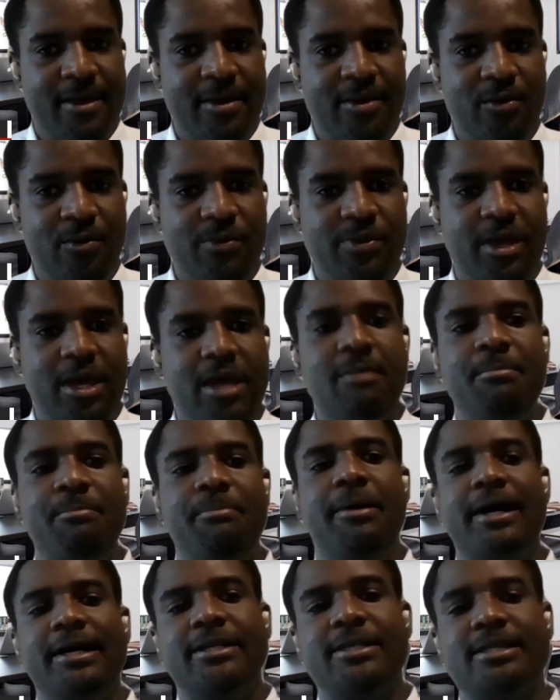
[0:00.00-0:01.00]
With the
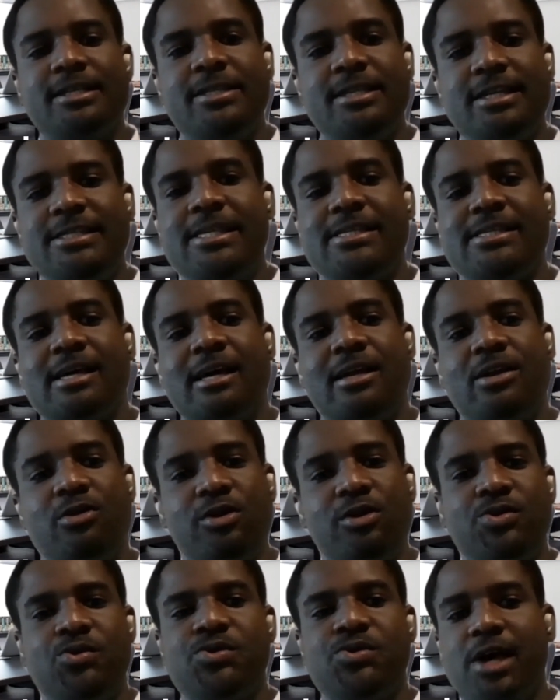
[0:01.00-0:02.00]
impact this has had on
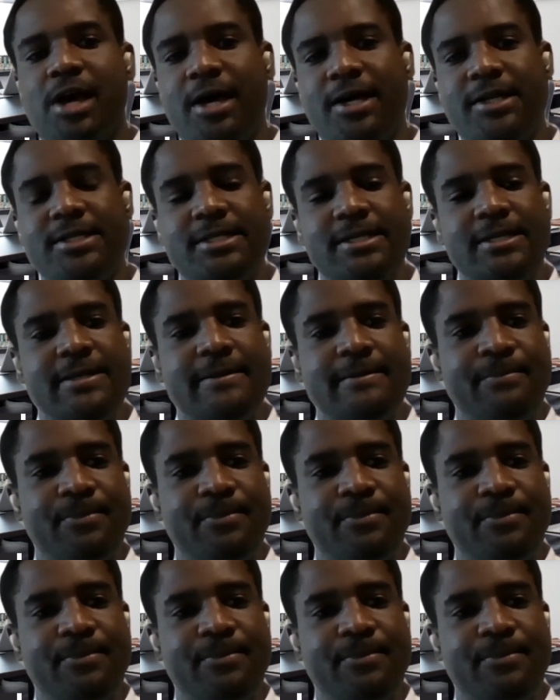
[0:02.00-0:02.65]
our society,